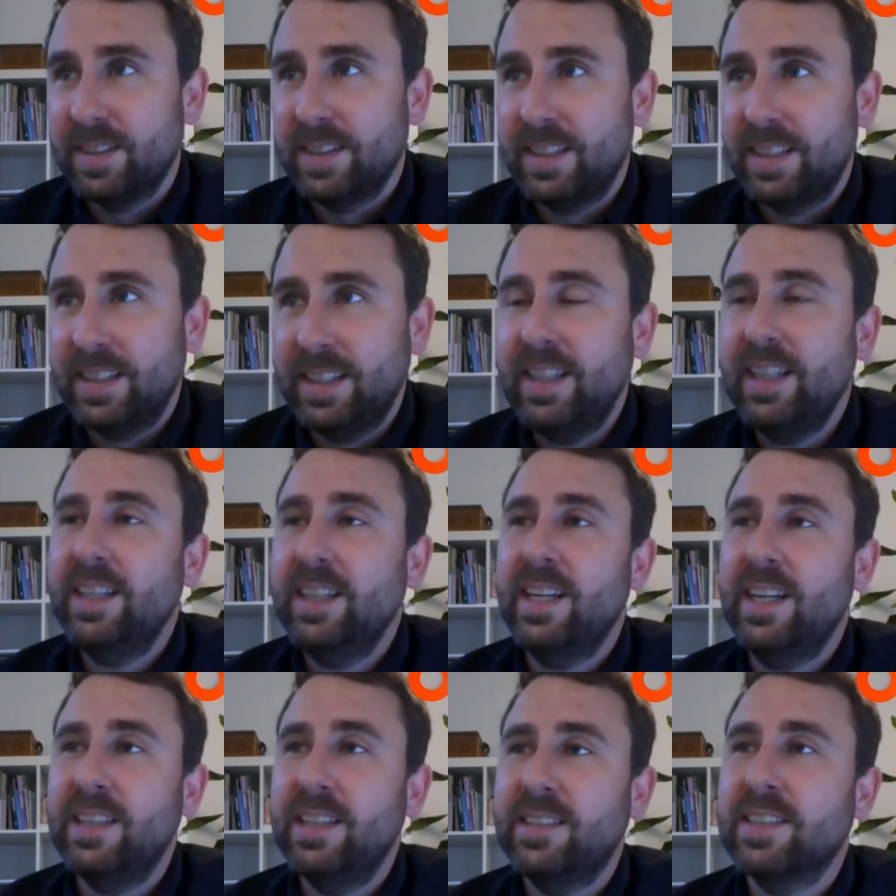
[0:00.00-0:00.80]

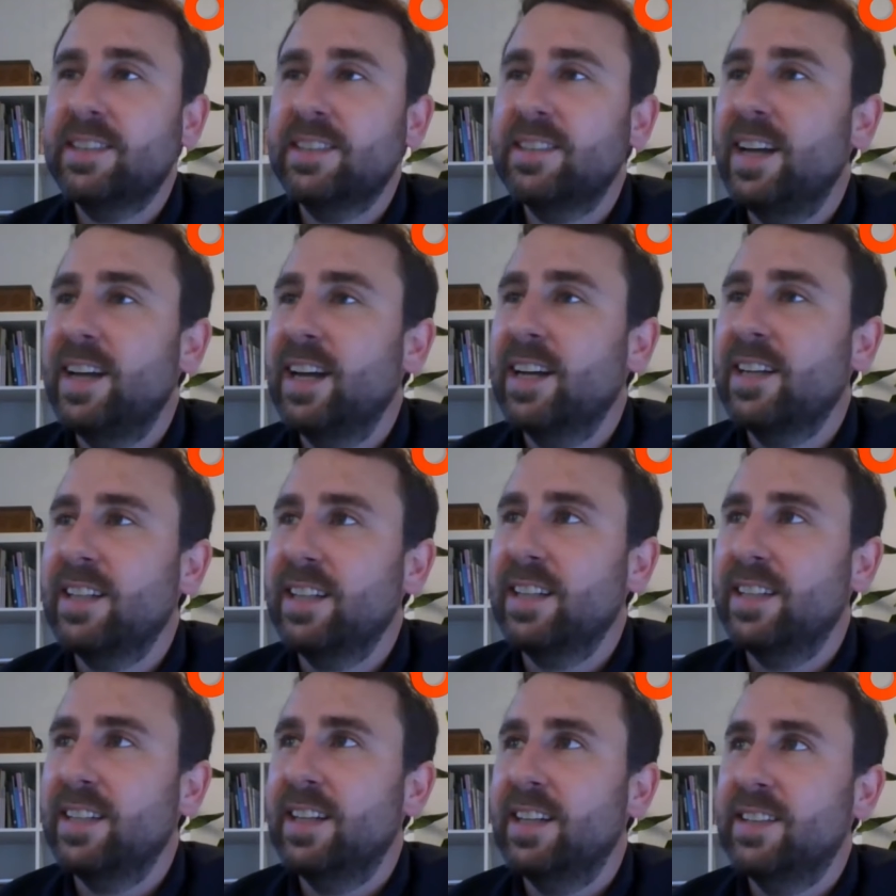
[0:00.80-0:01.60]
Yes, exactly,
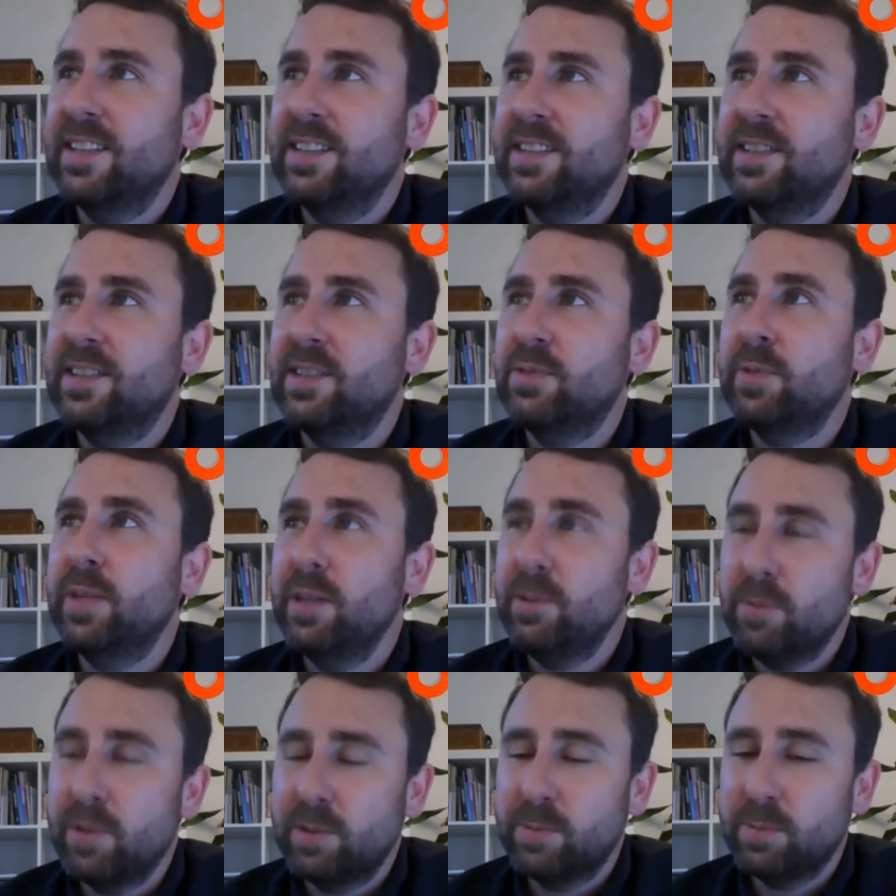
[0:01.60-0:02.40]
and this is
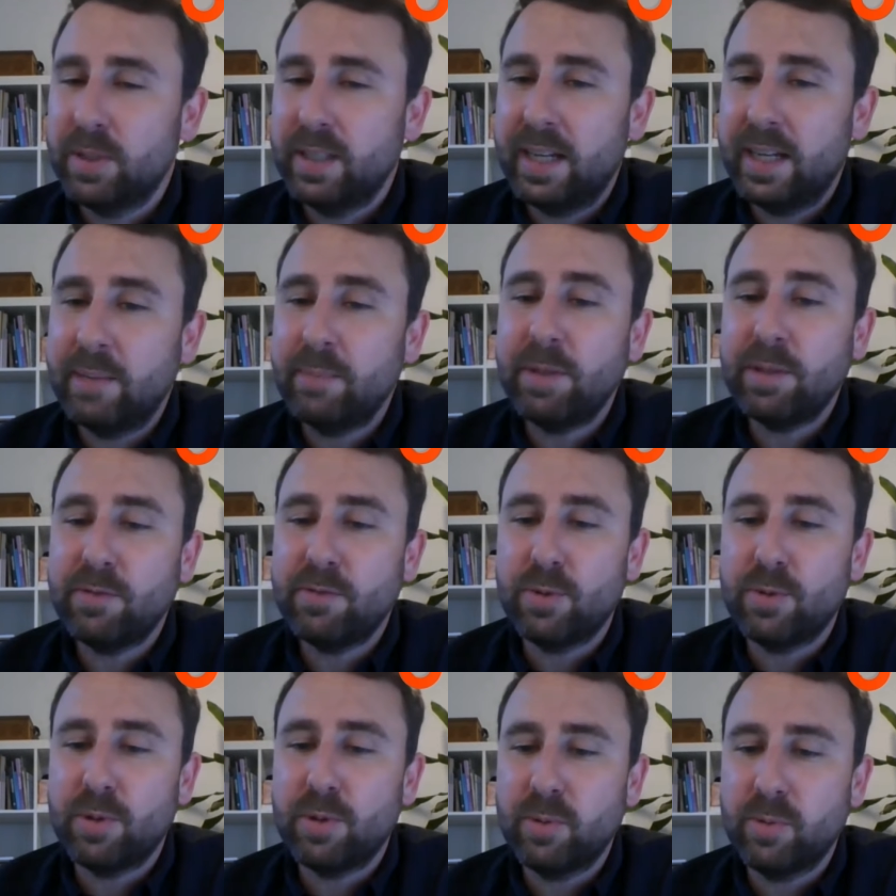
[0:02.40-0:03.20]
really what we're aiming for.